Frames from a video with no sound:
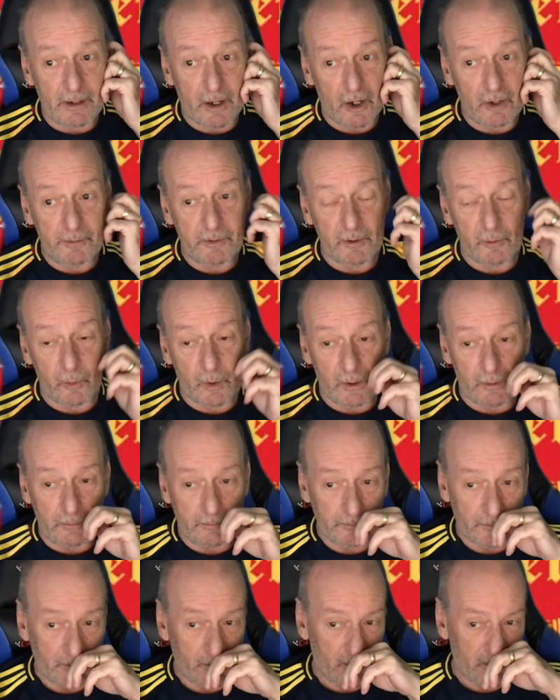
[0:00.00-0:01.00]
Hope you're well.
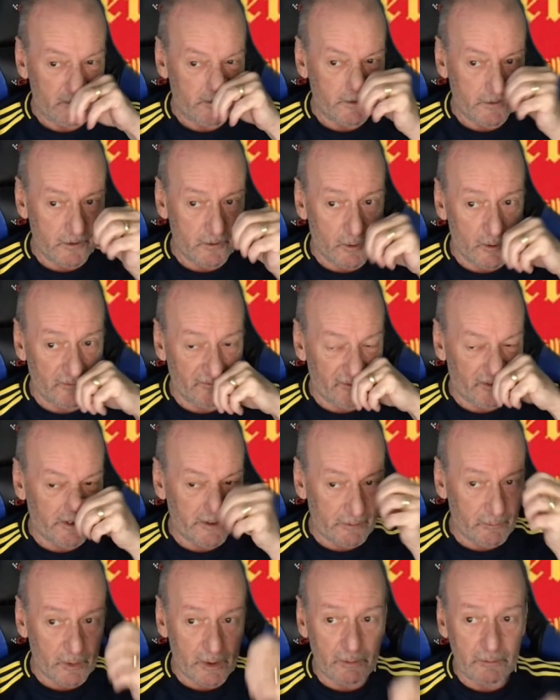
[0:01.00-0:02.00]
Hope you are
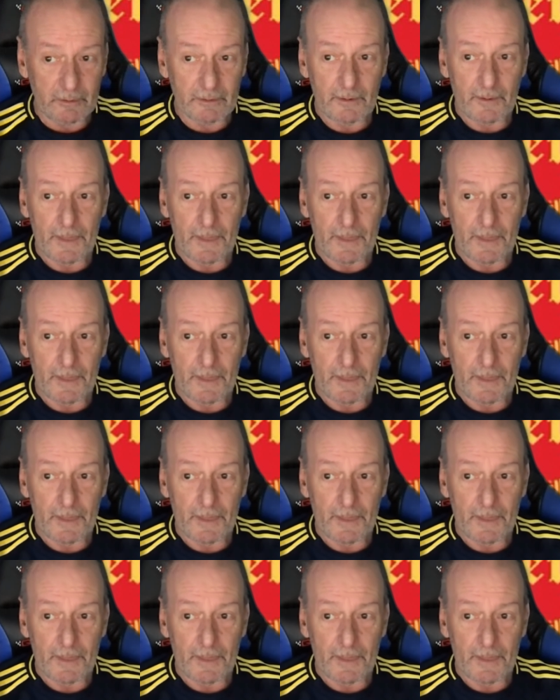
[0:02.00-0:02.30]
very well.